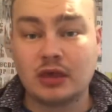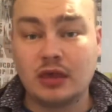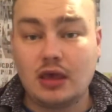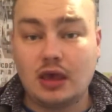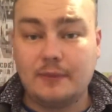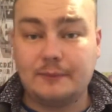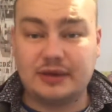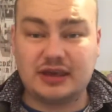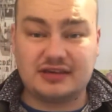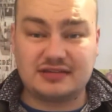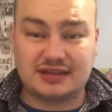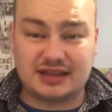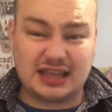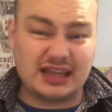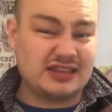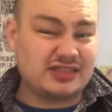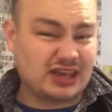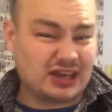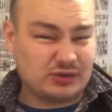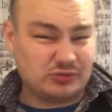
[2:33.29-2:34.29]
because I didn't
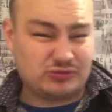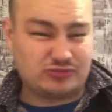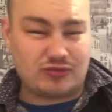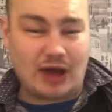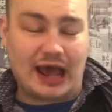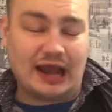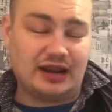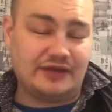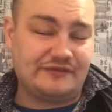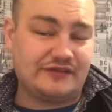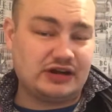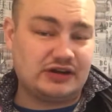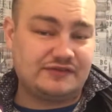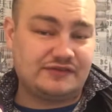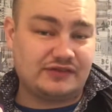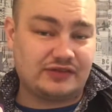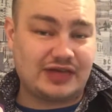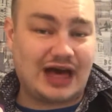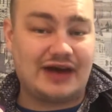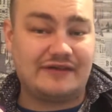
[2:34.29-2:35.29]
think it was relevant for
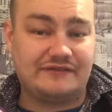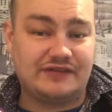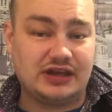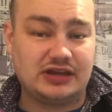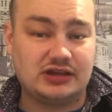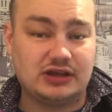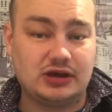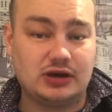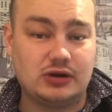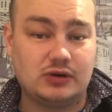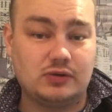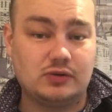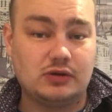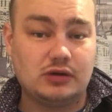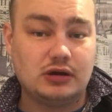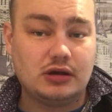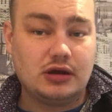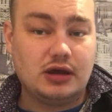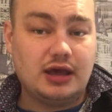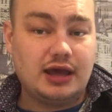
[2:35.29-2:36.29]
that video
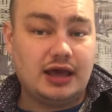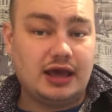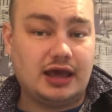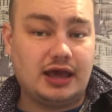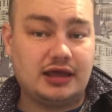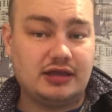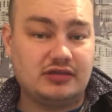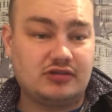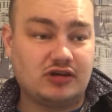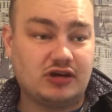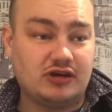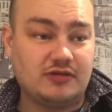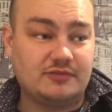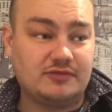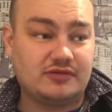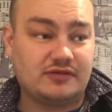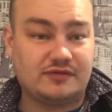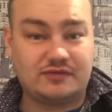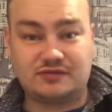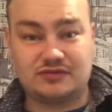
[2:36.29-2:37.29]
in terms
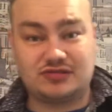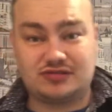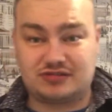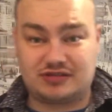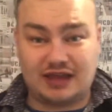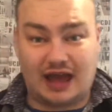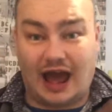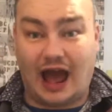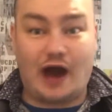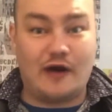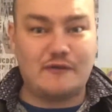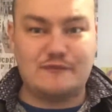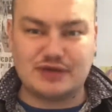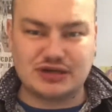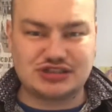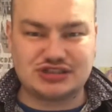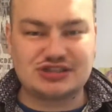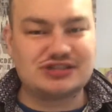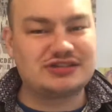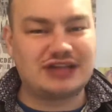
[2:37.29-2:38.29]
of just how much
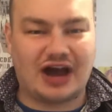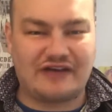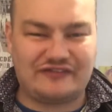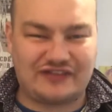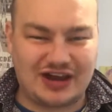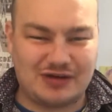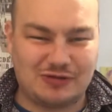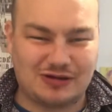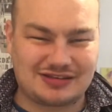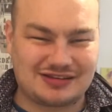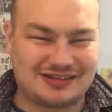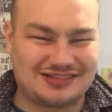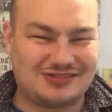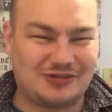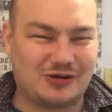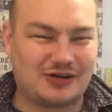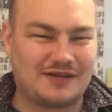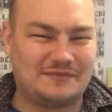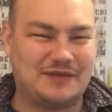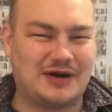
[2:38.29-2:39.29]
stuff I wanted to
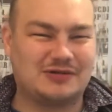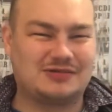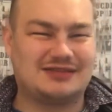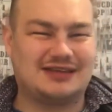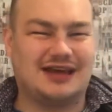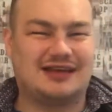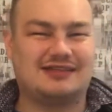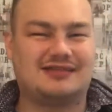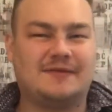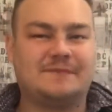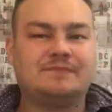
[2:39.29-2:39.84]
talk about it,